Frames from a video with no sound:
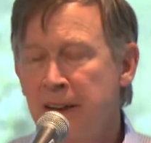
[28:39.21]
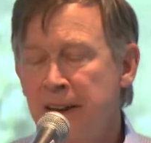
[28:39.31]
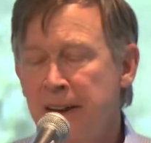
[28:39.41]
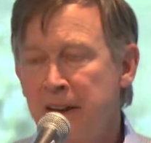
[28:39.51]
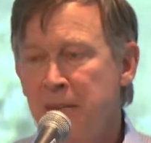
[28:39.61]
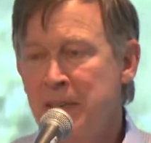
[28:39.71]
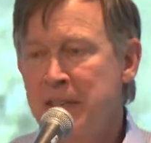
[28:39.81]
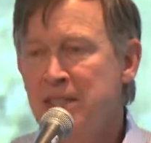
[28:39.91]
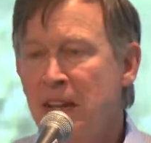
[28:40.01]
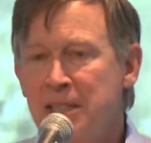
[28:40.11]
Uh, but
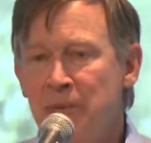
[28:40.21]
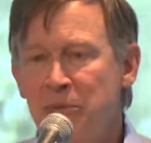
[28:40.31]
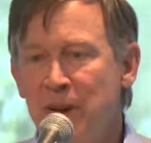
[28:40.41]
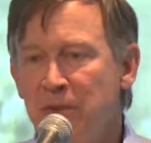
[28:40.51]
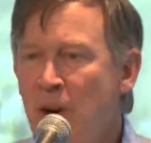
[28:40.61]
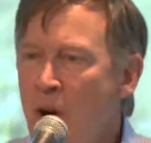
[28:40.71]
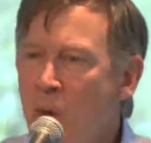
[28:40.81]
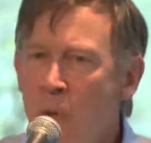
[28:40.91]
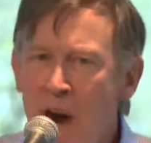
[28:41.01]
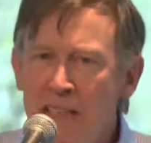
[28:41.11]
he's locked up forever.
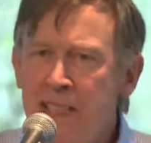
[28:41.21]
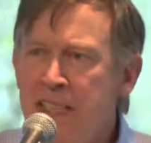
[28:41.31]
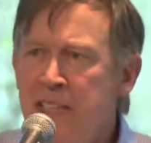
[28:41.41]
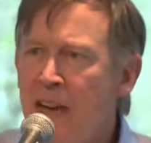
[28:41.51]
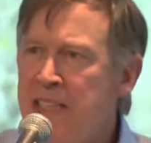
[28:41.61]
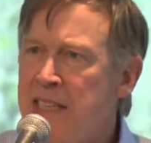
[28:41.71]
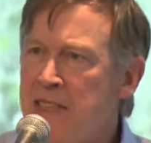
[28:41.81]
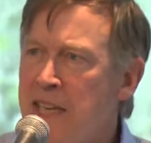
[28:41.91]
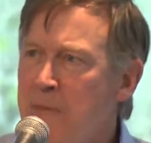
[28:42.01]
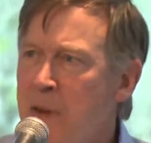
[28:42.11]
Why did he not get the
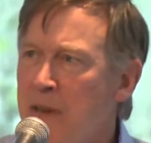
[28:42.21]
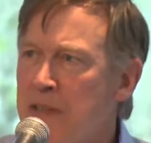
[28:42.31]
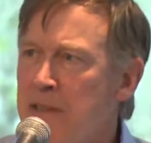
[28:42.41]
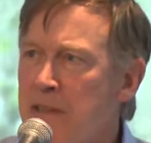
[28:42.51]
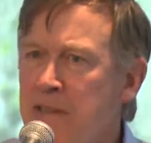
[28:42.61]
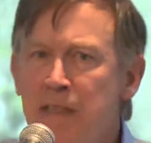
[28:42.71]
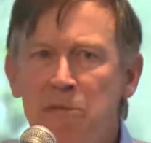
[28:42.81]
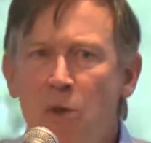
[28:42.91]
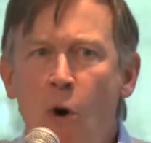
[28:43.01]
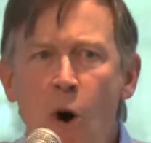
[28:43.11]
death penalty? It's
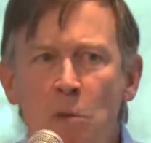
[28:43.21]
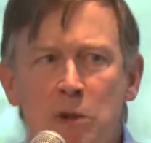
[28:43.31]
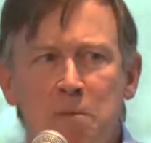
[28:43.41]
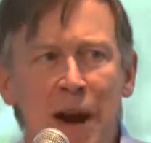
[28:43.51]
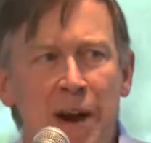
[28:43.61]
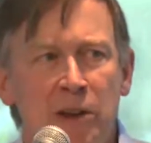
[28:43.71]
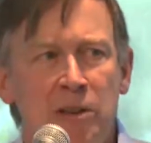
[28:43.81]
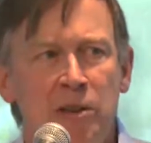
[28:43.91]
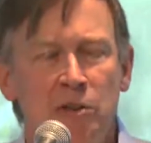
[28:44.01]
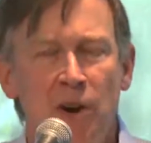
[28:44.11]
almost
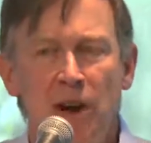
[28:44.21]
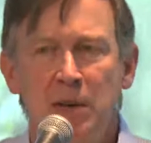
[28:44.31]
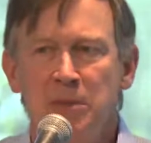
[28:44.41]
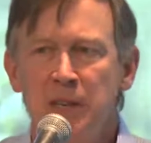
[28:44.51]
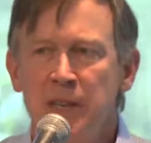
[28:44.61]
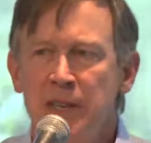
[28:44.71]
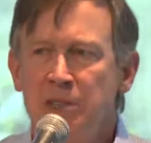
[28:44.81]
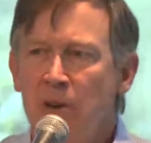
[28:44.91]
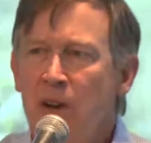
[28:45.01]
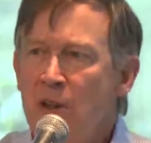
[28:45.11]
parallel crimes.
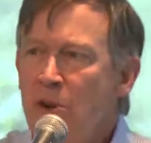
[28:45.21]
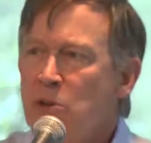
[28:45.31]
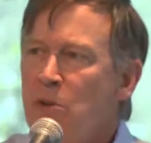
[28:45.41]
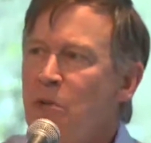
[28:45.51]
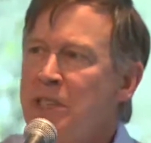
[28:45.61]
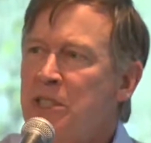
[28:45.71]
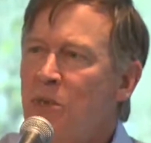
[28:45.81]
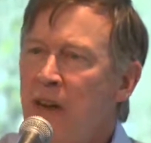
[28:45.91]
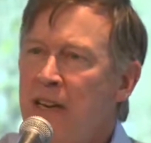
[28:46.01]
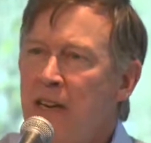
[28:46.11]
So those are the reasons
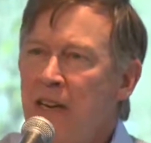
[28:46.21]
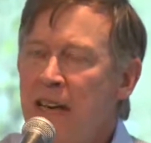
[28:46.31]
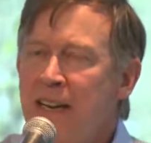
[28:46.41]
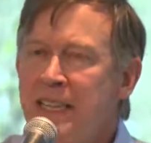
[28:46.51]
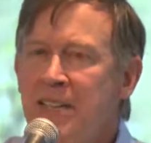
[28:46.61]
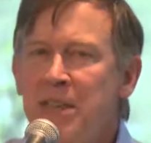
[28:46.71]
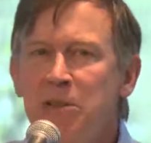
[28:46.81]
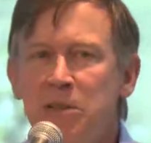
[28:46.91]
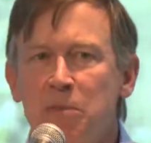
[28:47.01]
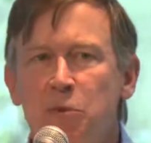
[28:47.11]
why. And I didn't think it
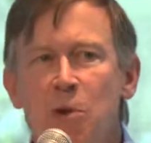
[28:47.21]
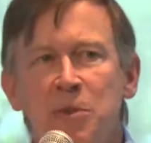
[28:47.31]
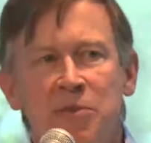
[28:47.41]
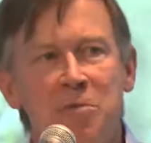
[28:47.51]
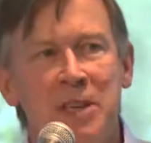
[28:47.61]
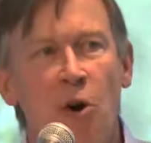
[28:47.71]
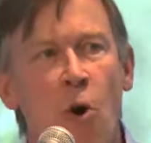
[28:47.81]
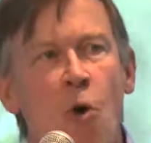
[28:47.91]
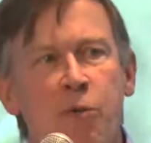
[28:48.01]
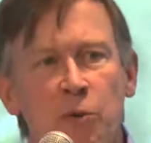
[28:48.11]
was appropriate for me to
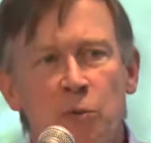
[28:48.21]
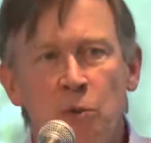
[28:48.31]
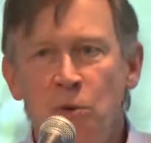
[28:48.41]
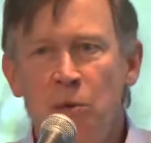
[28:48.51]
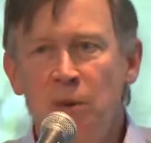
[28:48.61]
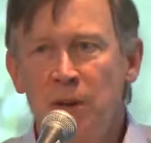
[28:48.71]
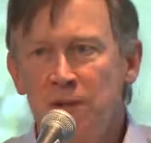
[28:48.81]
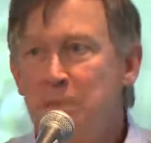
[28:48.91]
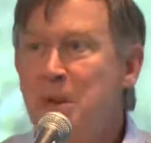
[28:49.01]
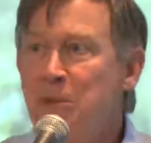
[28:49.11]
overrule
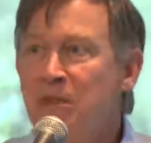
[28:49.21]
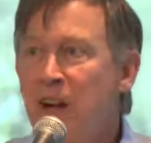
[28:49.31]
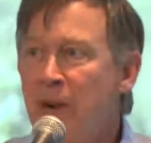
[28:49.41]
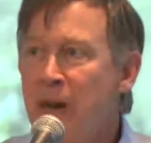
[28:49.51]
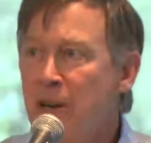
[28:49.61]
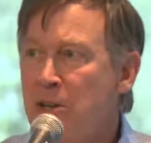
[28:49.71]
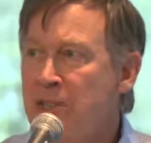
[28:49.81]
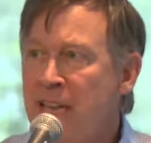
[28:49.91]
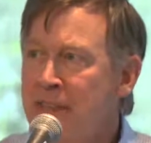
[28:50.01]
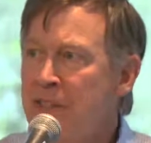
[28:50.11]
the people of Colorado because
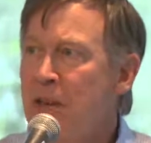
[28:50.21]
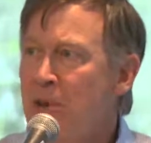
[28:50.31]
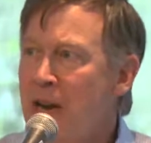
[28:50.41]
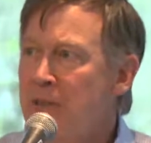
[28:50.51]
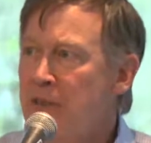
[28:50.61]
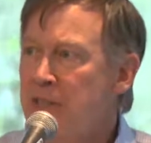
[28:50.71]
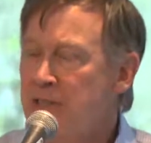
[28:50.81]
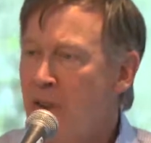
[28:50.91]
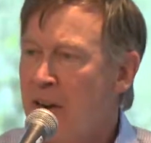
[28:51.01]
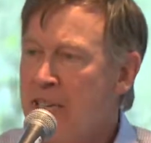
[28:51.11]
they haven't come around on this.
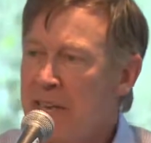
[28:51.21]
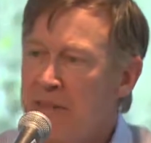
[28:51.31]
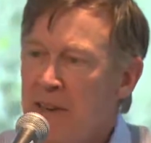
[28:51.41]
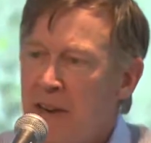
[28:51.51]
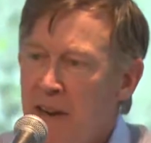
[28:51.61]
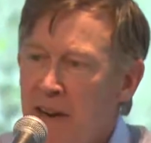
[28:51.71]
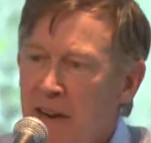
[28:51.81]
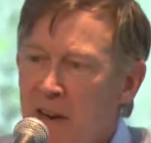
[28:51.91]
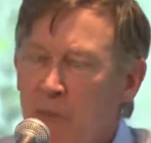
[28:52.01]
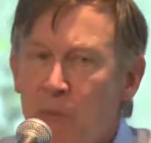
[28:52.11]
So I gave
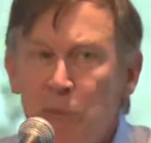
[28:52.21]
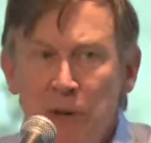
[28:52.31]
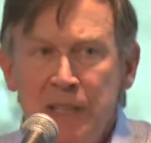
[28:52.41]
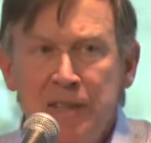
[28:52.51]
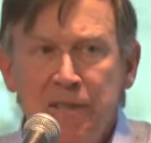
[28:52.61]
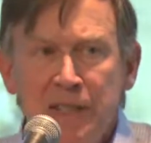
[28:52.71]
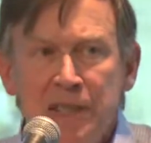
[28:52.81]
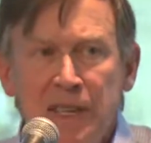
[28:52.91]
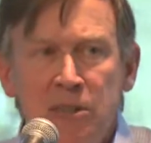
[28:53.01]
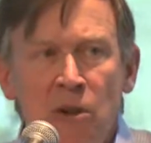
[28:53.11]
uh, a reprieve. I
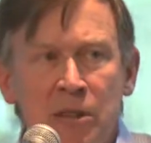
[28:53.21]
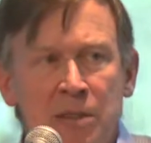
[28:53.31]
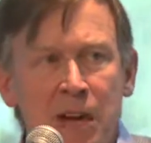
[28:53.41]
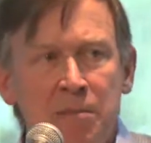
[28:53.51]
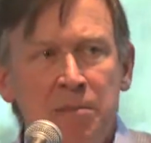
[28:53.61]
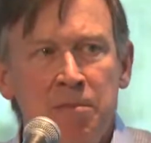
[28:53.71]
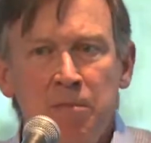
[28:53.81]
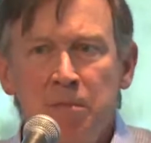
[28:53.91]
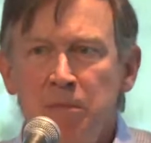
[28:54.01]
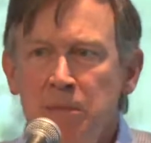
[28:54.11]
said, as long as I'm,
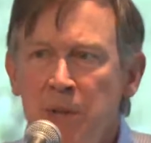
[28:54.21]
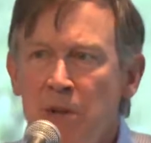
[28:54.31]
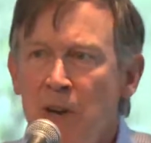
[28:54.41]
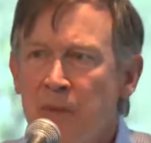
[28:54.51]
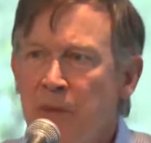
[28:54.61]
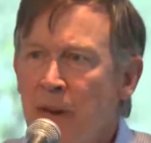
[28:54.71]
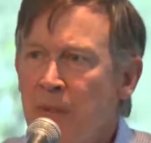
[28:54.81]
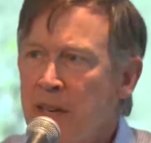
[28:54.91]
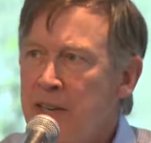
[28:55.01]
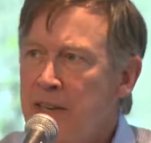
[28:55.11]
you know, governor, I'm
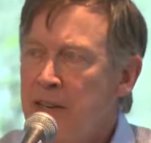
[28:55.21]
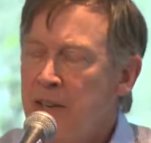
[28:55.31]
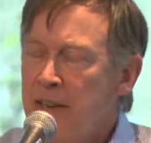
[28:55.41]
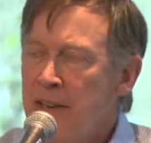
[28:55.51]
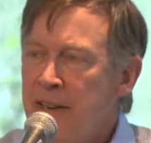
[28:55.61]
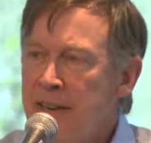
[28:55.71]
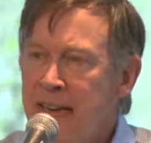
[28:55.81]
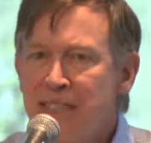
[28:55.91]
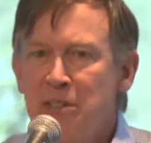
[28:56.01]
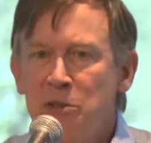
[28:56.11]
not going to uh,
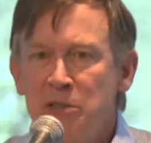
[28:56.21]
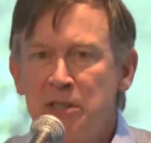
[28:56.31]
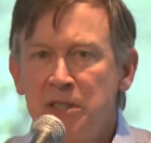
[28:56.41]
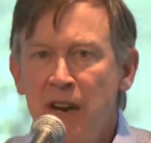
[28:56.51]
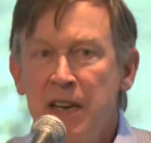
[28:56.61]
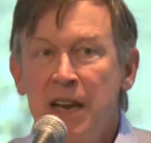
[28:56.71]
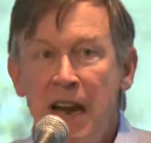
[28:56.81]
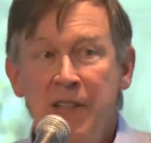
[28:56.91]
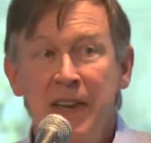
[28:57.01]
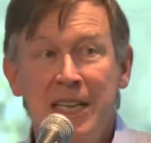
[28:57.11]
execute this guy.
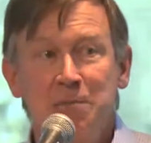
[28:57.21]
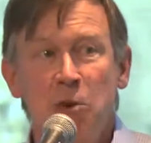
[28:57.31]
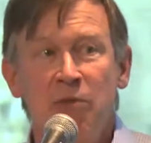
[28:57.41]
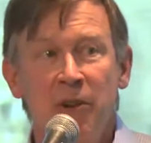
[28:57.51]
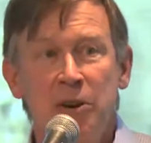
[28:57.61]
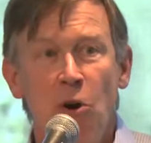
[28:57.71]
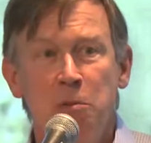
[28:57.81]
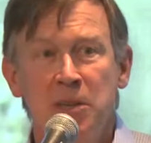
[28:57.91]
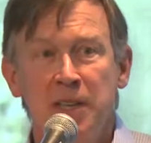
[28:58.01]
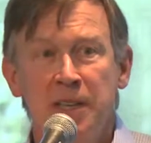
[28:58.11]
And then I spoke very
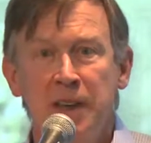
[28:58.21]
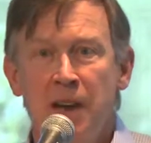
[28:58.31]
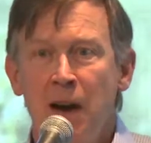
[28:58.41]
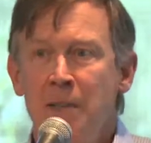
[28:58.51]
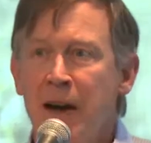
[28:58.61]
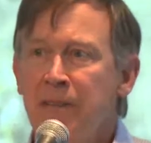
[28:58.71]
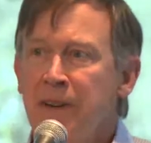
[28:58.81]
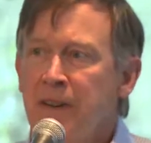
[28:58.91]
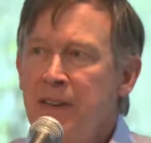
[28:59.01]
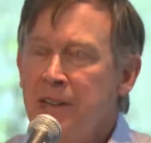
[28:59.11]
openly about
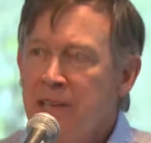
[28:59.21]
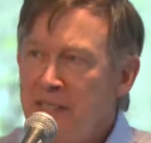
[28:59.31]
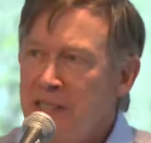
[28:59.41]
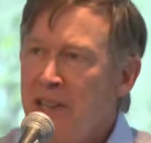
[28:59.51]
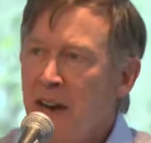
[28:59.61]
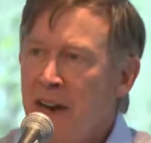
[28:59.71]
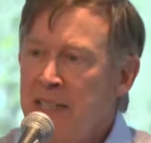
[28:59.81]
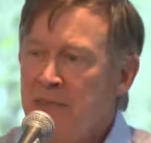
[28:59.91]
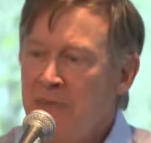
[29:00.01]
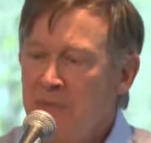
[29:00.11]
this guy's